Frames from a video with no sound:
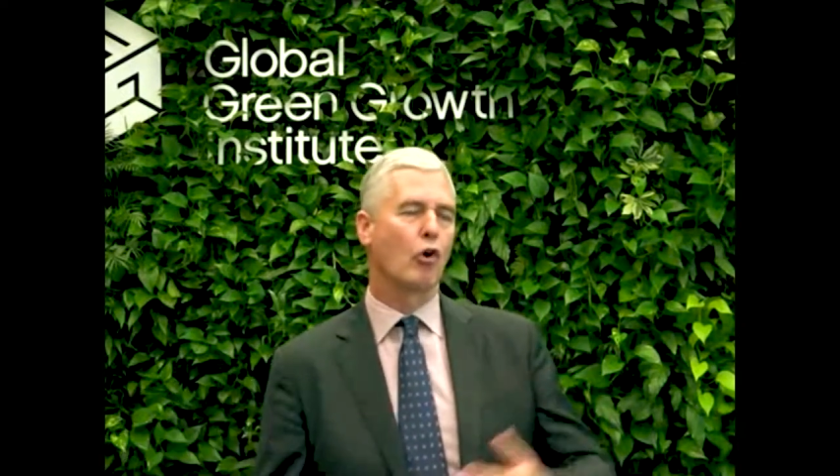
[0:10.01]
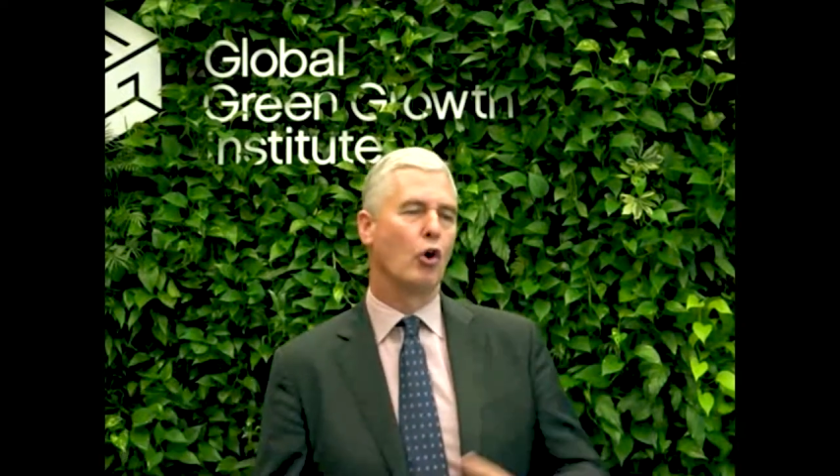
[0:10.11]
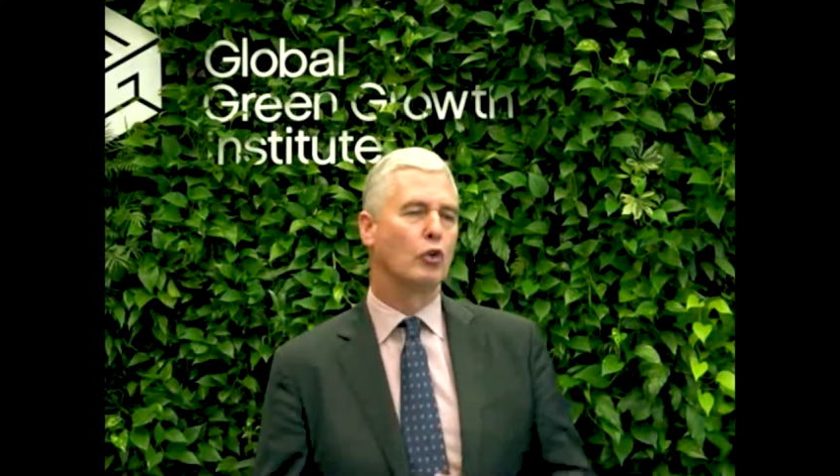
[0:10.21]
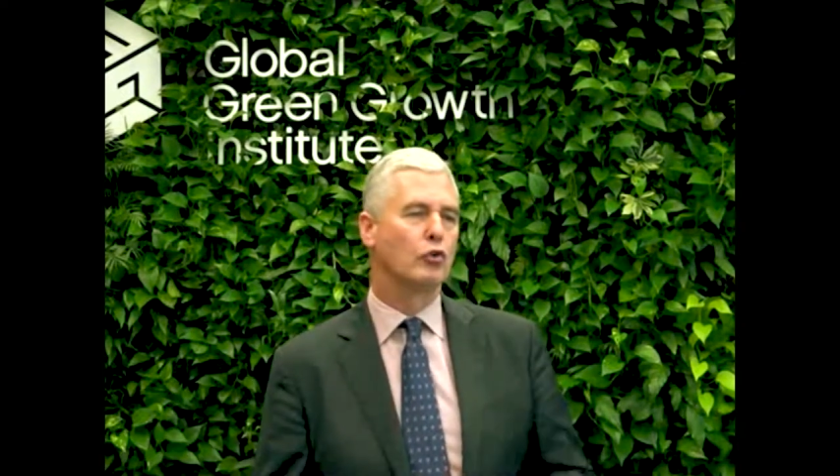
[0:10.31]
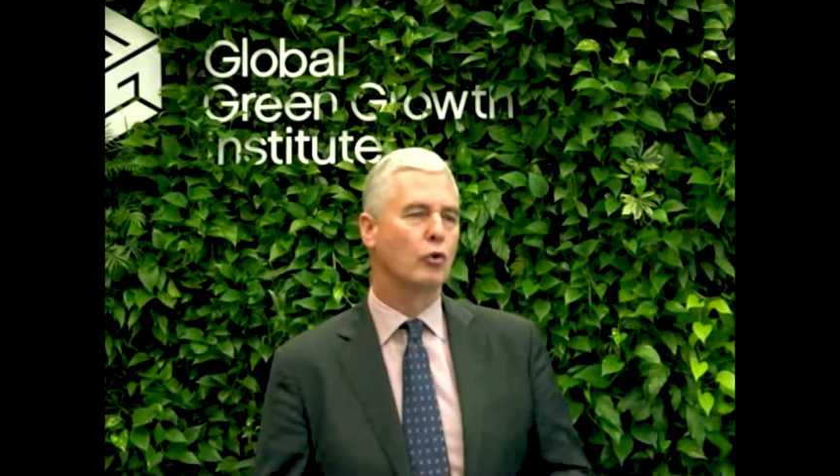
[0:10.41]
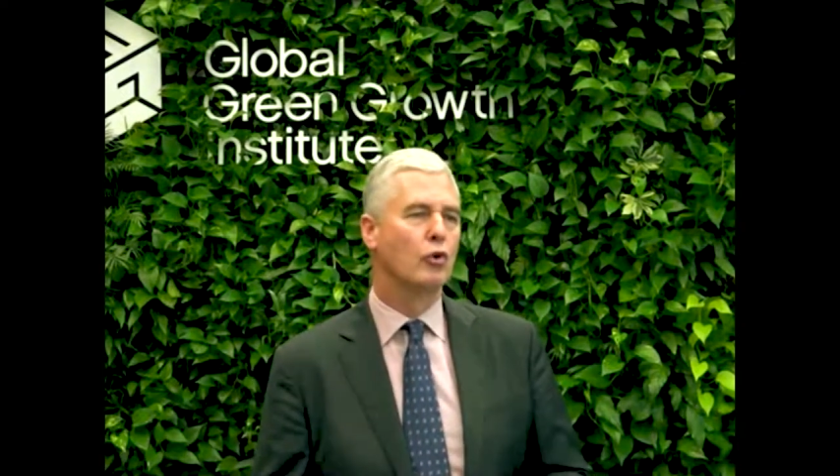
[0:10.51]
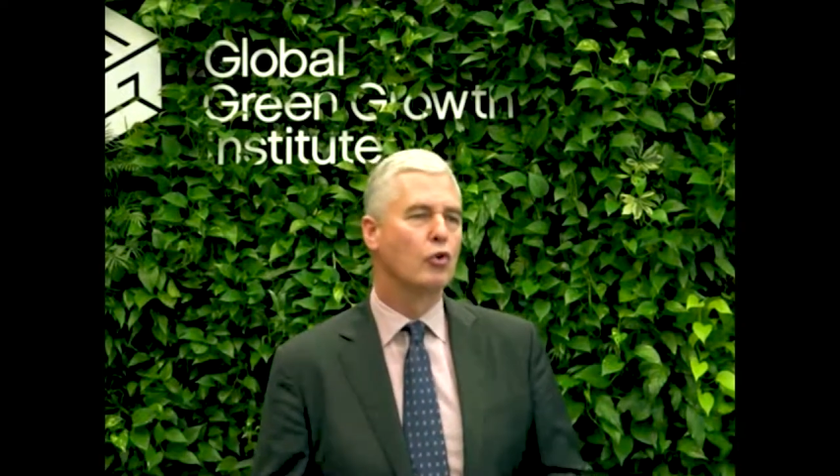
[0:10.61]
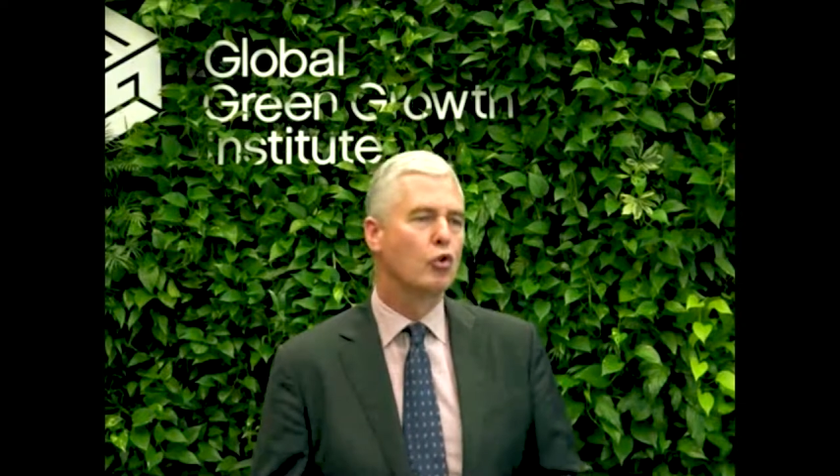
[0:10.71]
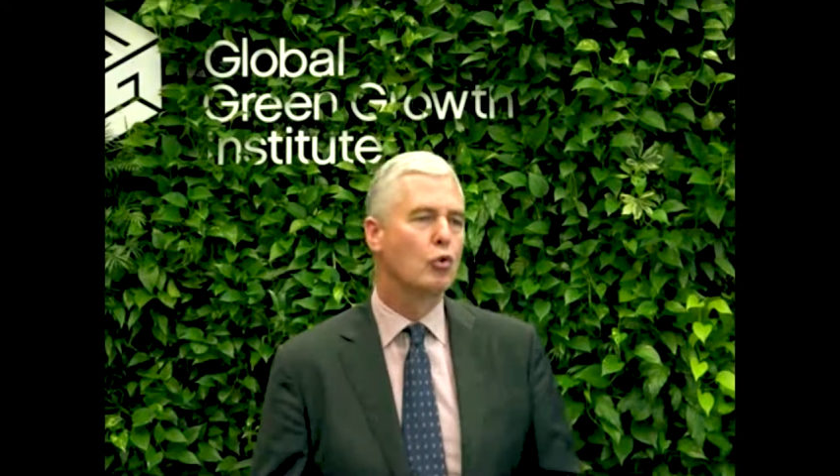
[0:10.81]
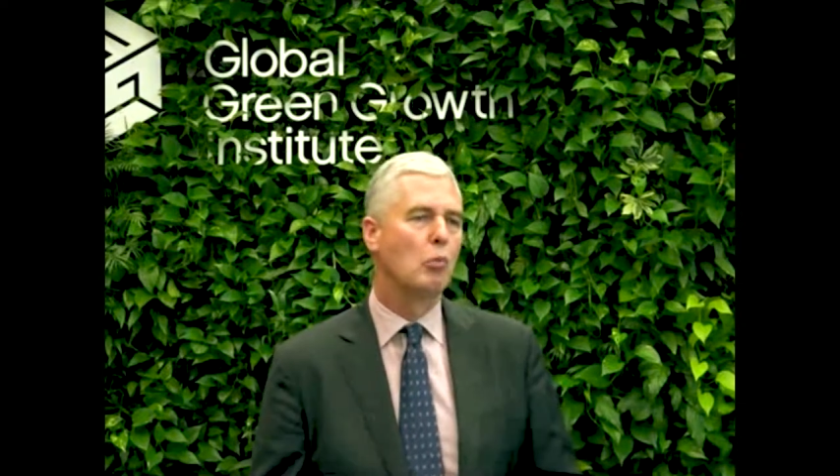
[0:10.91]
onto a
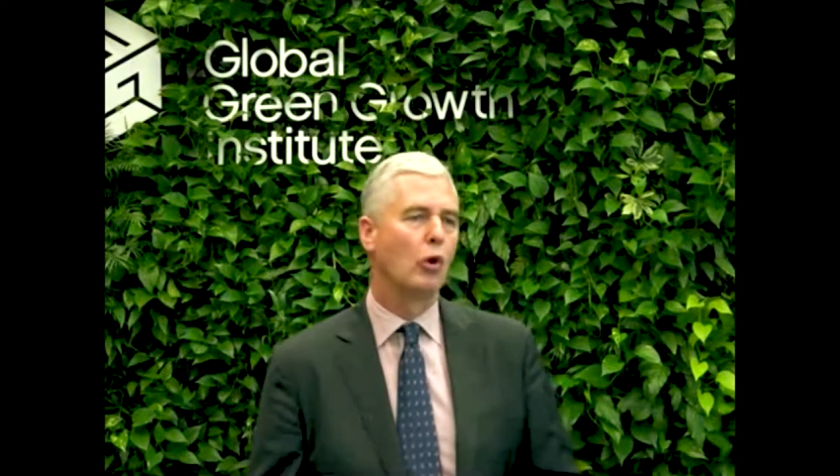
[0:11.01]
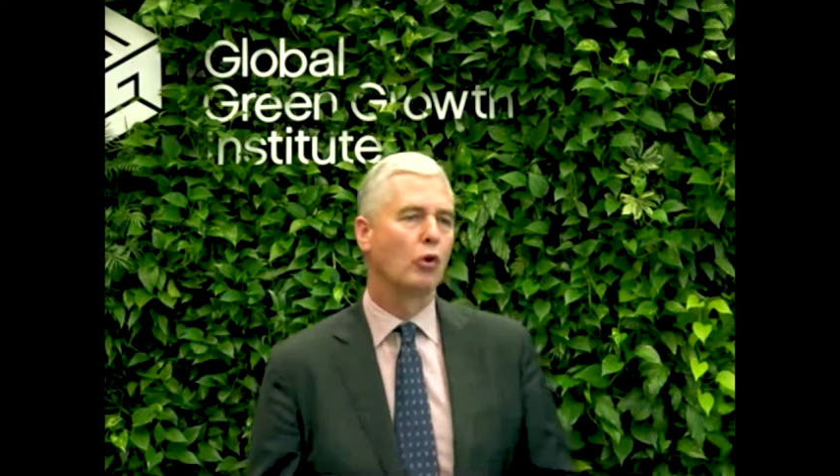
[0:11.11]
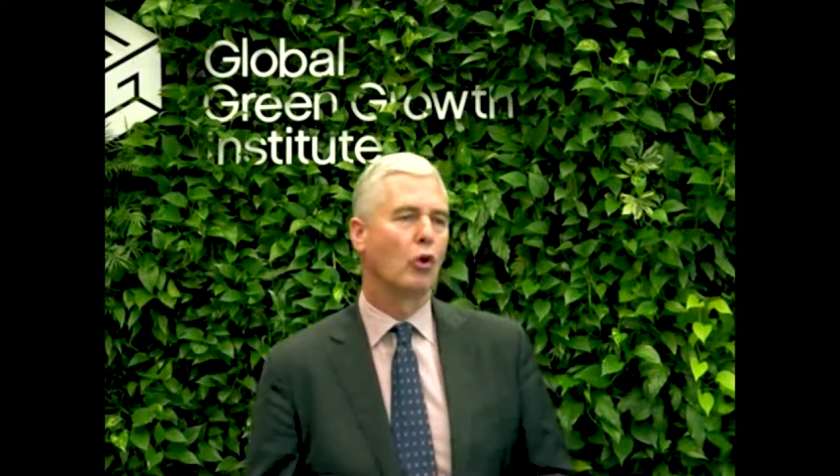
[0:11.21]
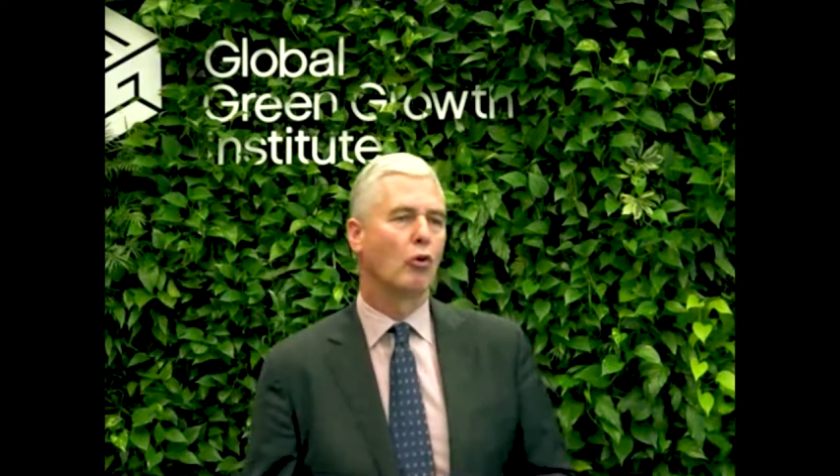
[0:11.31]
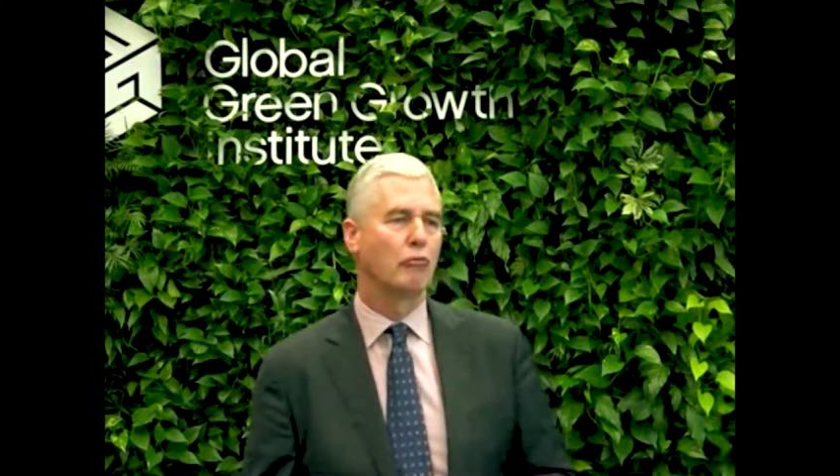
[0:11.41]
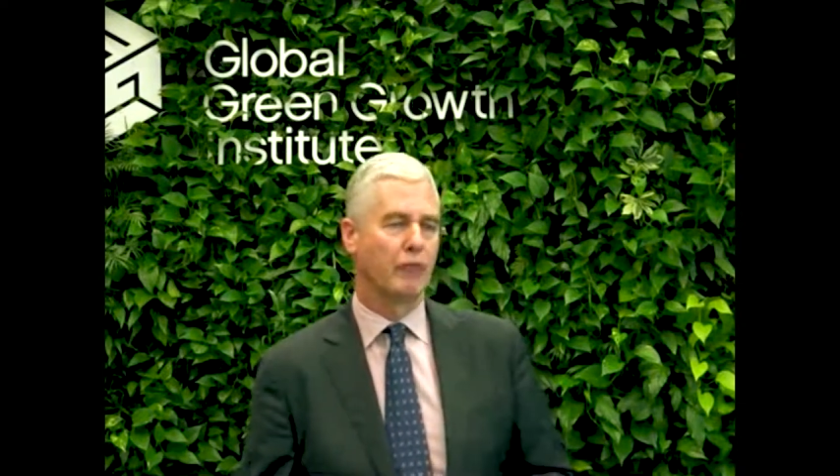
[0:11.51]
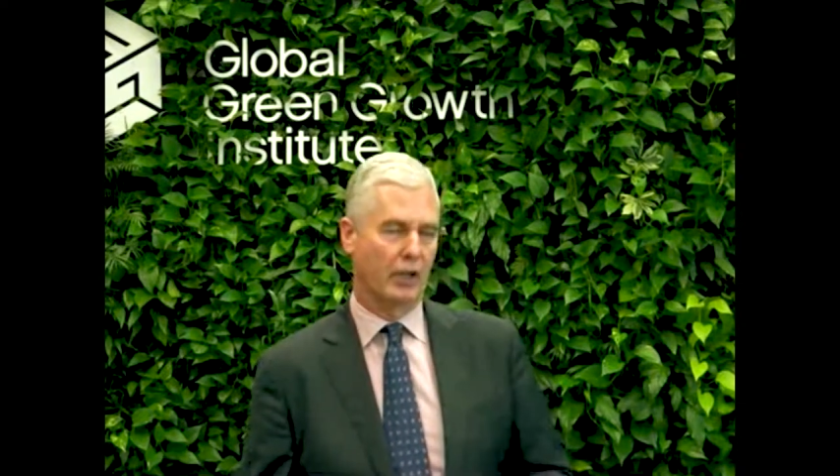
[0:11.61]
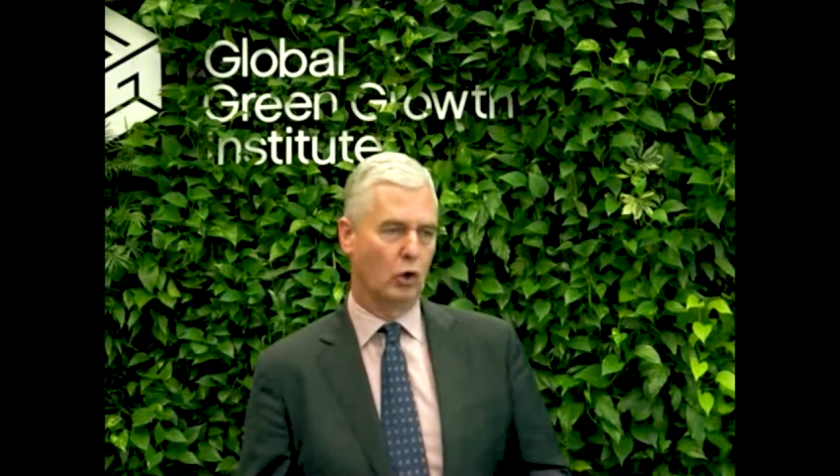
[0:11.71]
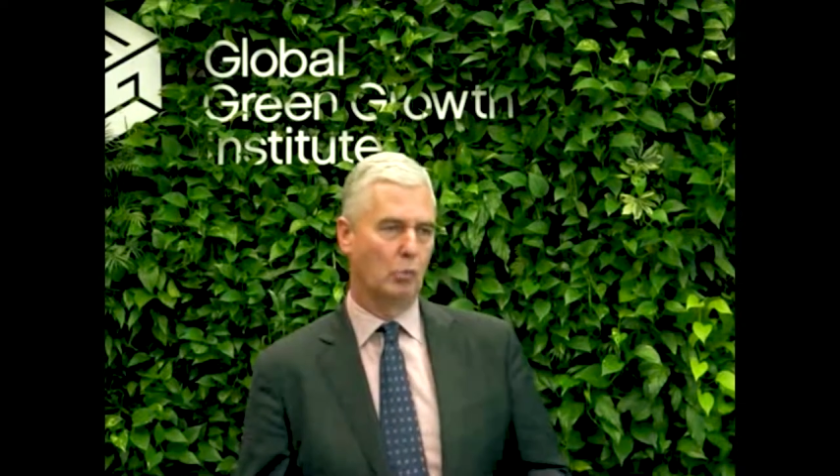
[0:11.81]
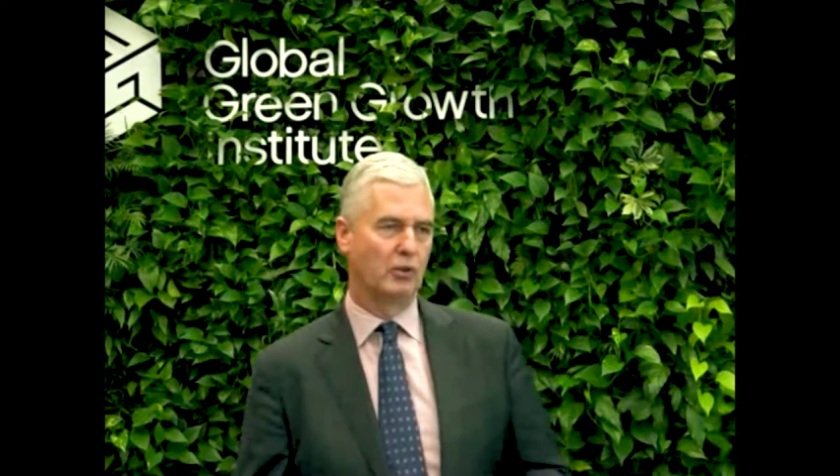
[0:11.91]
new model of
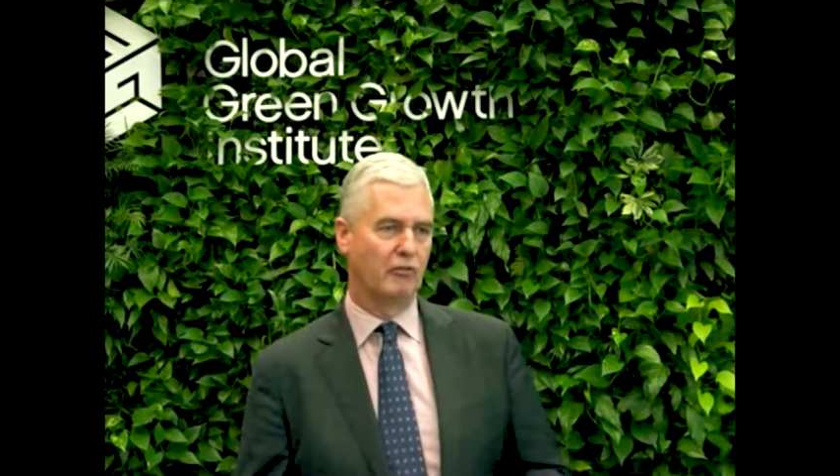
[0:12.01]
economic